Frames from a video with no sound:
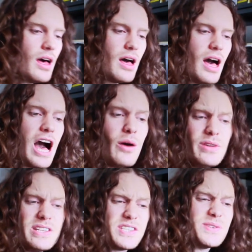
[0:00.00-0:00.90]
I'm
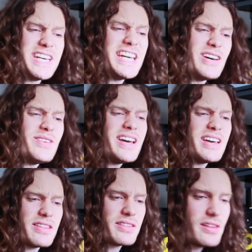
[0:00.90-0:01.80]
in sweet
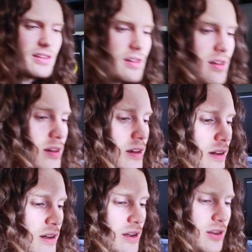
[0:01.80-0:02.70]
with
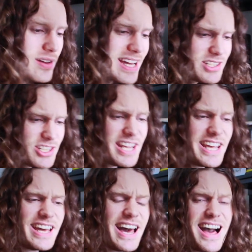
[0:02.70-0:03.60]

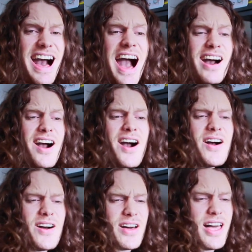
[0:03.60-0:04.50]
thrashing
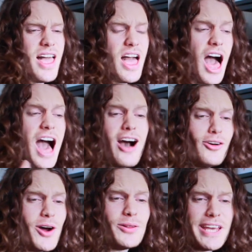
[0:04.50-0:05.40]
on. I
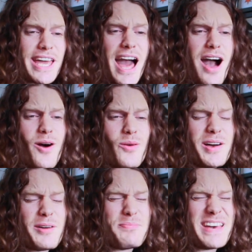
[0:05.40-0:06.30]
only go
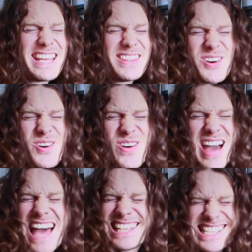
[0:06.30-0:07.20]
with the
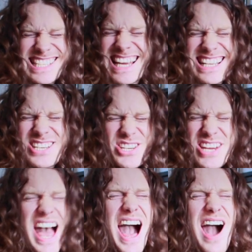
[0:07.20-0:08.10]
western
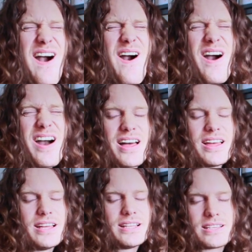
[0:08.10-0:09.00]
shore.
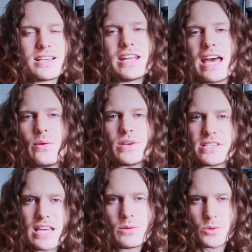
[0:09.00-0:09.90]
That's kind of how it
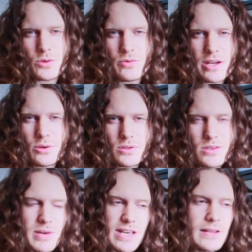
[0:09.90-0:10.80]
sounds on the record
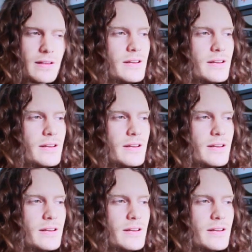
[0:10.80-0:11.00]
to me.